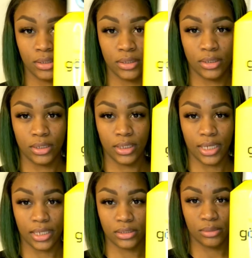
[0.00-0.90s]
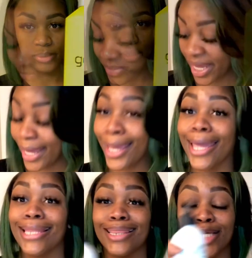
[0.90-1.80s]
the guy to me.
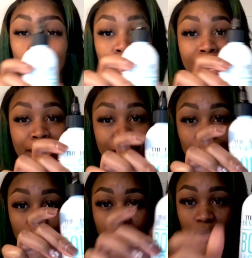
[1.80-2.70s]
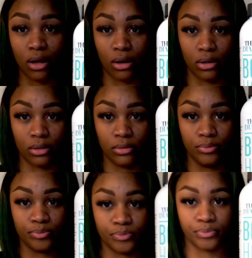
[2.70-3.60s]
And this right here, y'all,
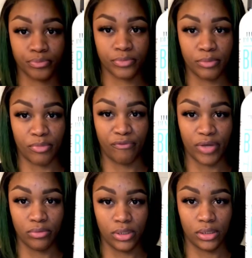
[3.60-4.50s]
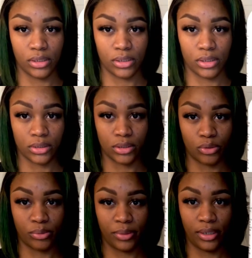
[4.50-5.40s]
focus
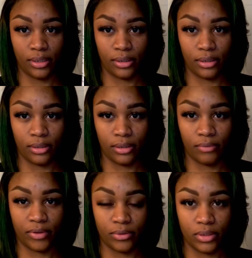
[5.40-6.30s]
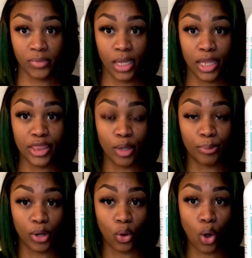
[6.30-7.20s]
on me. Focus. The
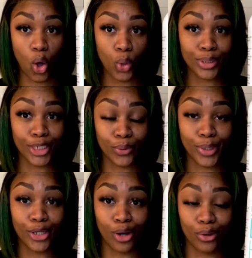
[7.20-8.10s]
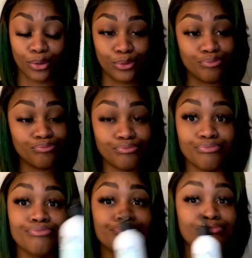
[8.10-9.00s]
Bold Hold Liquid Gold.
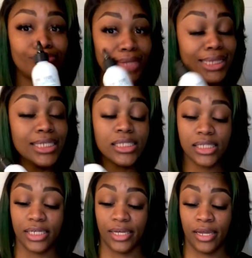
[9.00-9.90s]
This is good.